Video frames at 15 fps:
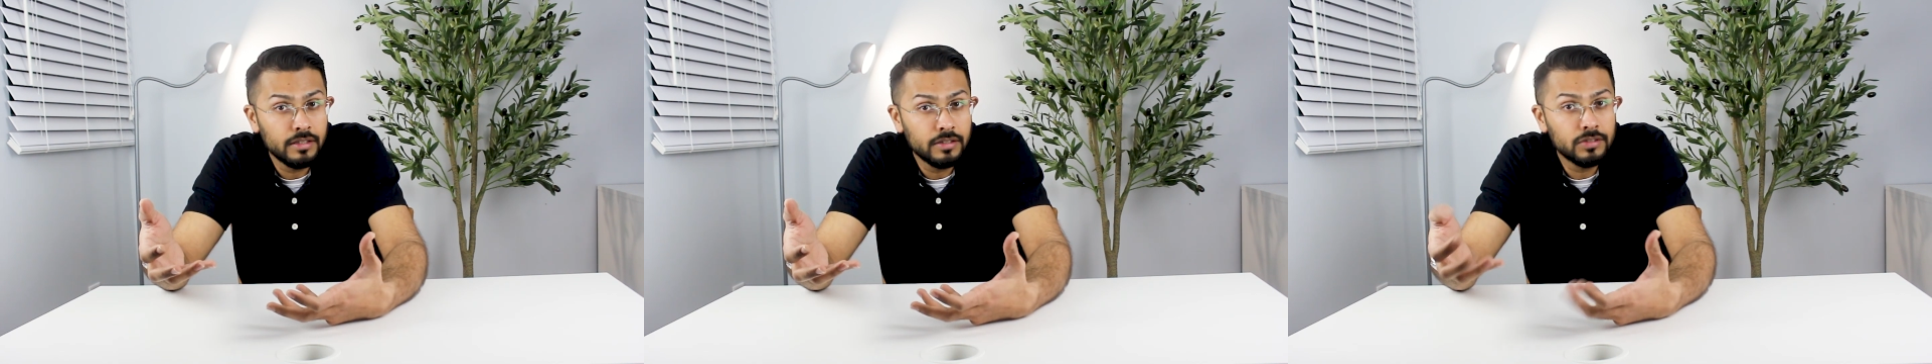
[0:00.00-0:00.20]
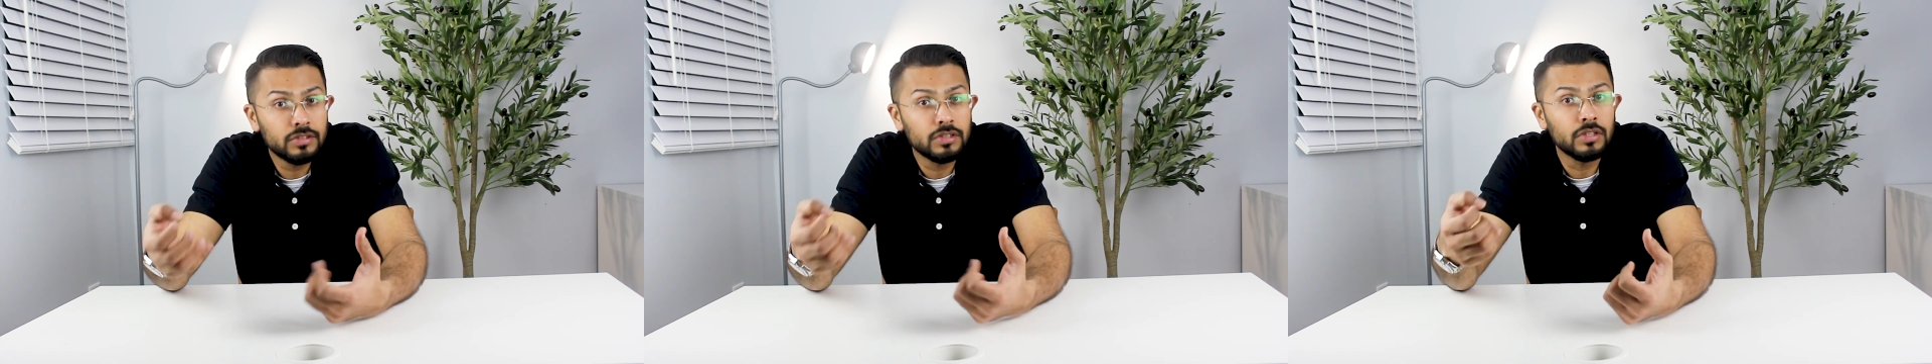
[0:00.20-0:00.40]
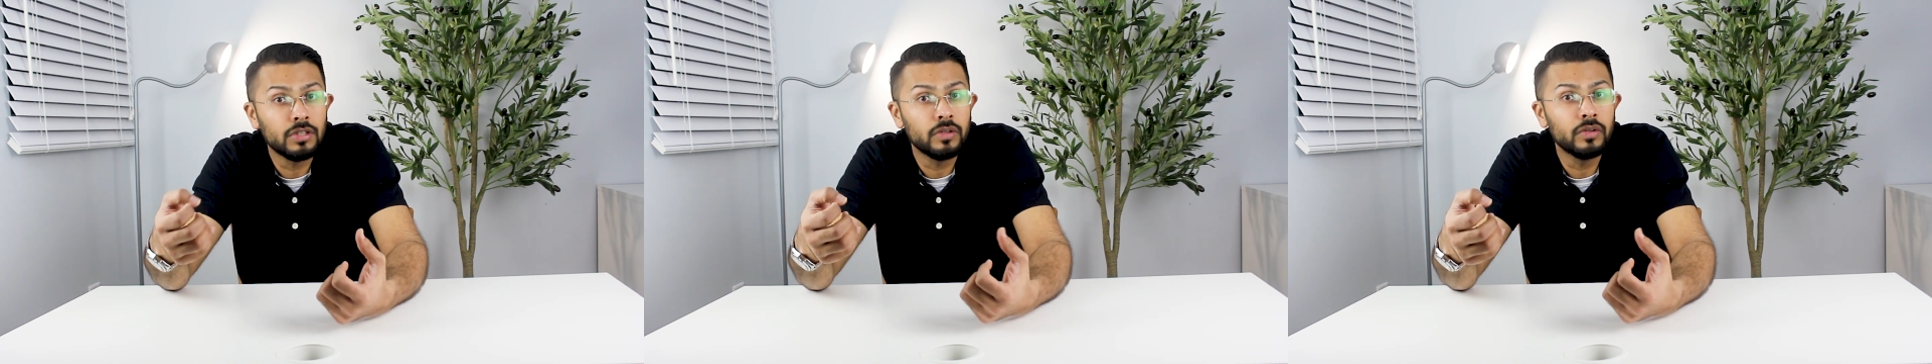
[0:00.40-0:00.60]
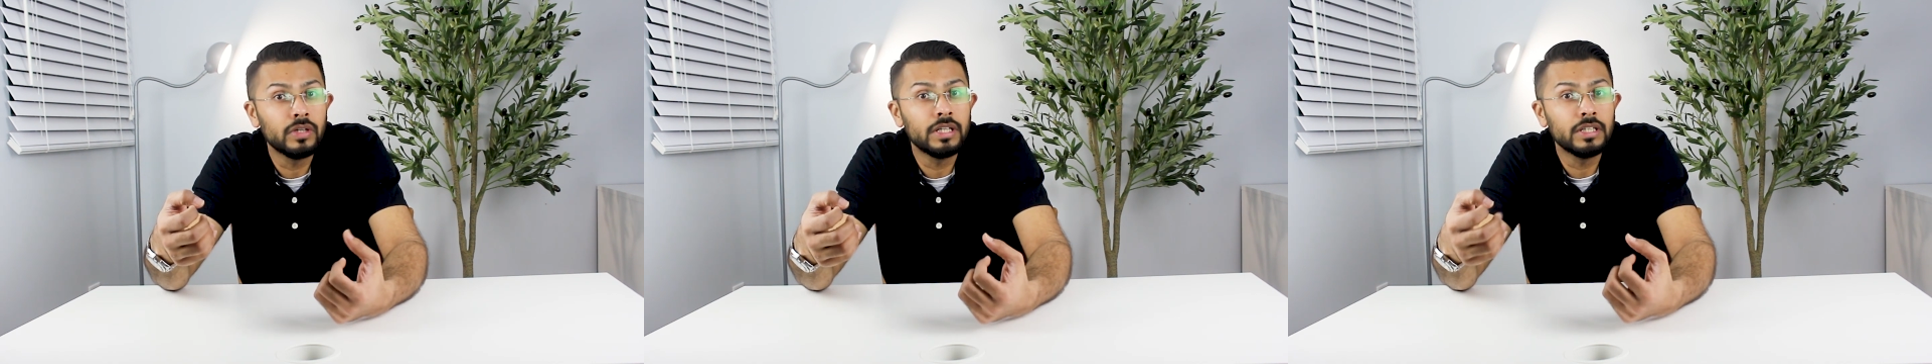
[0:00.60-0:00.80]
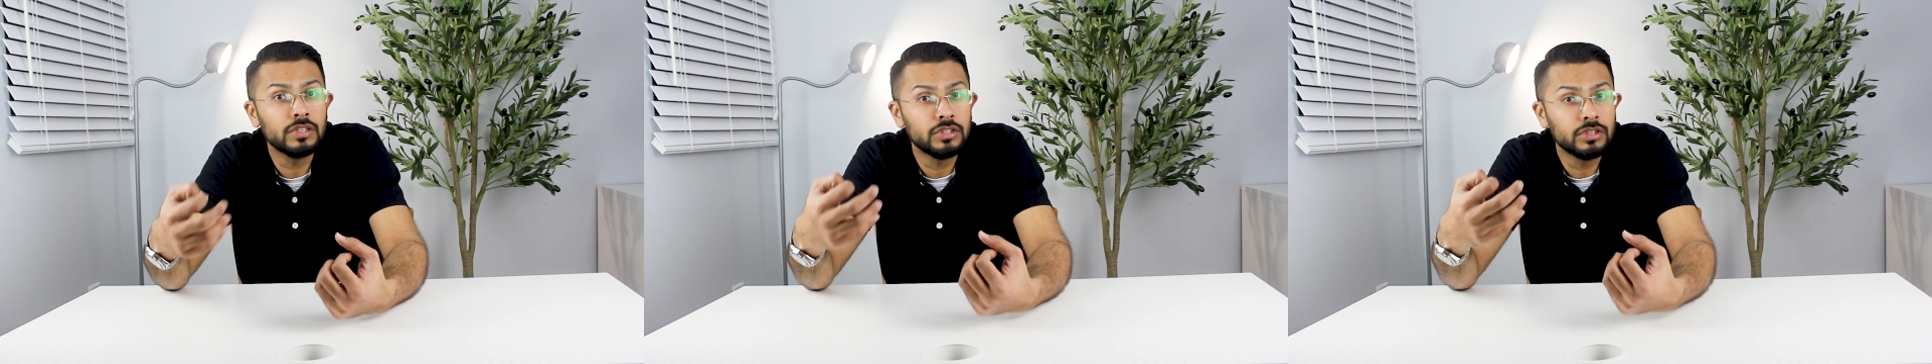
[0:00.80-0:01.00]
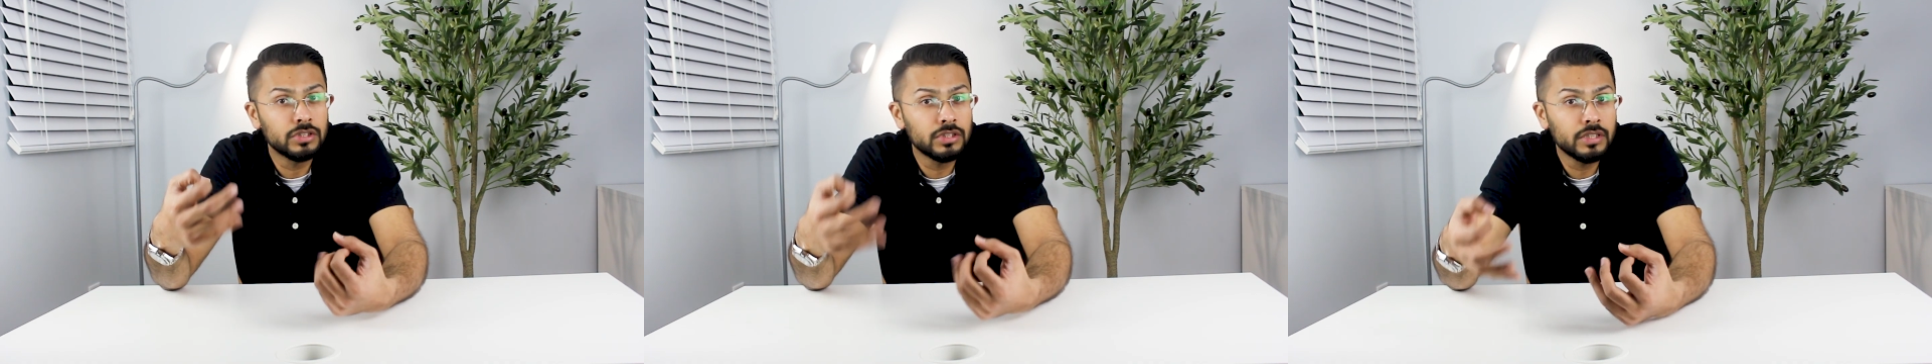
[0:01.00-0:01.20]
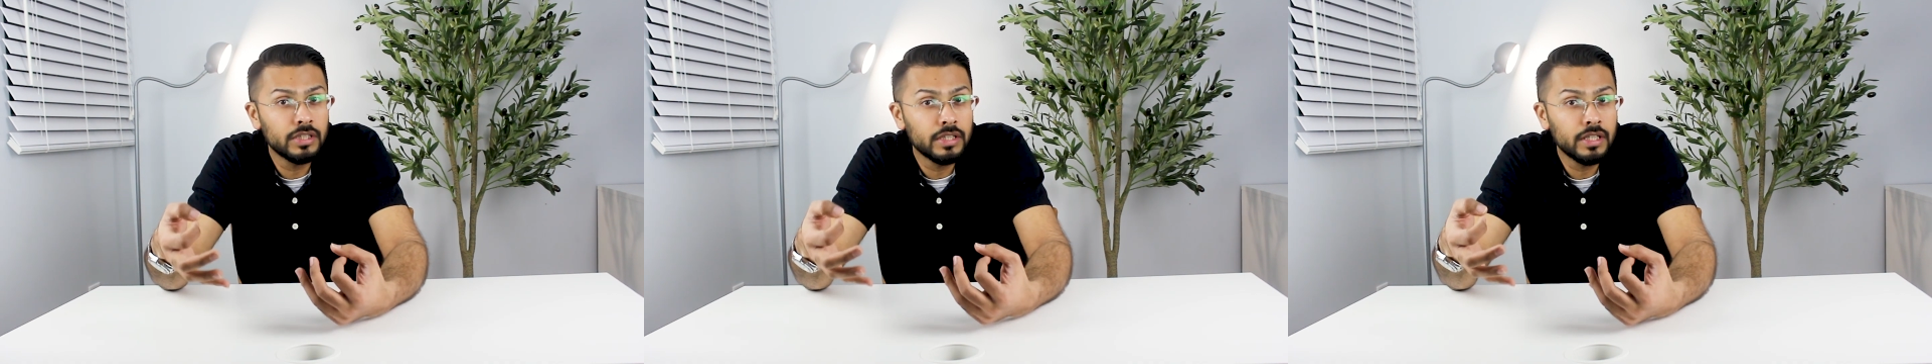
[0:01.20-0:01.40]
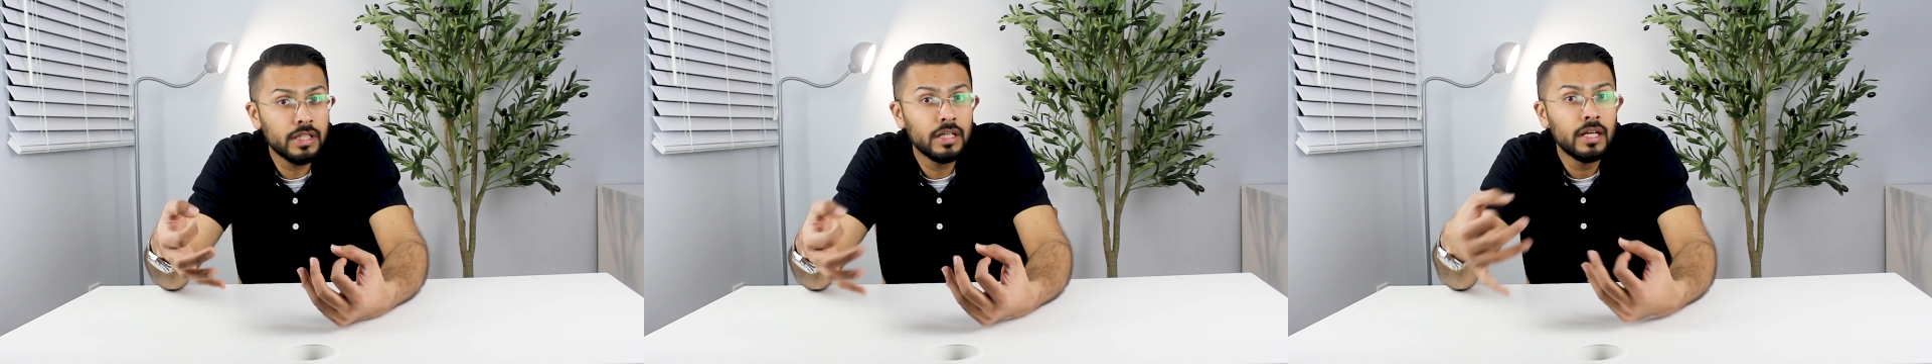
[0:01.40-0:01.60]
So
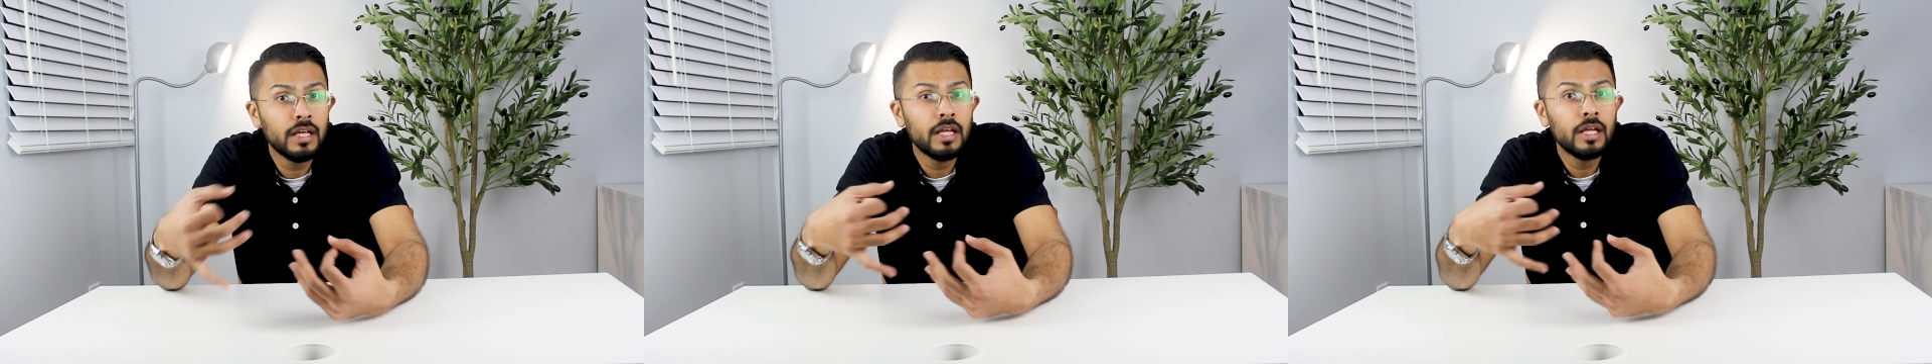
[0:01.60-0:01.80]
ensuring